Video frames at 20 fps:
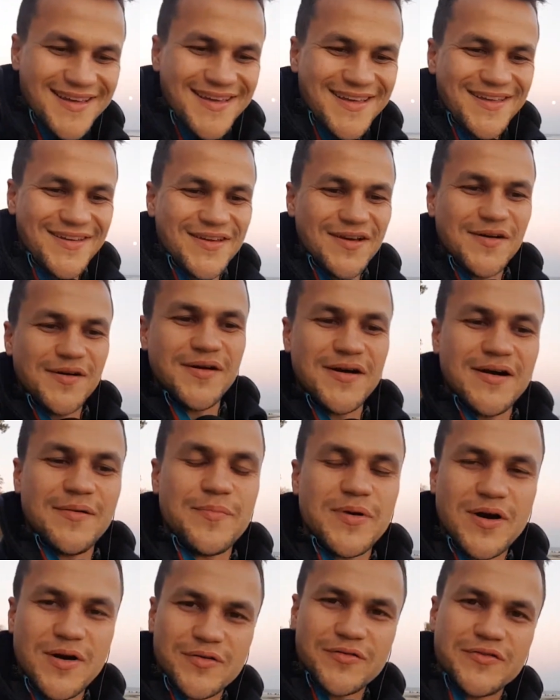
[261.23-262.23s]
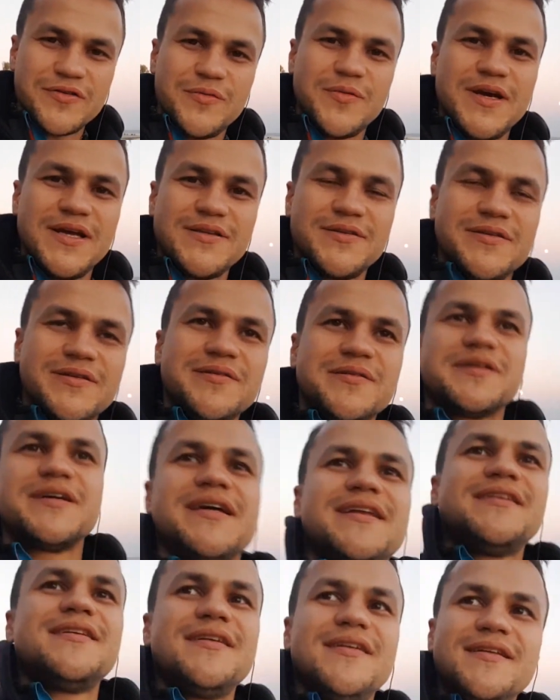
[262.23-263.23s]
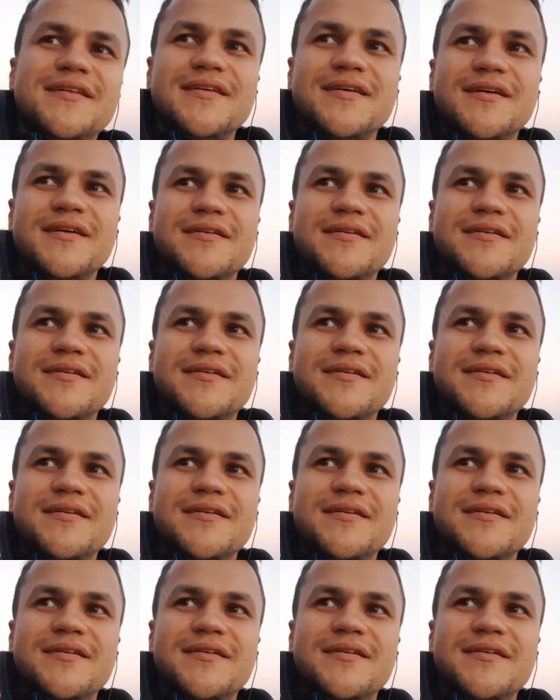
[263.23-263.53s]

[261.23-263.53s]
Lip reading: a powerful way to look at it,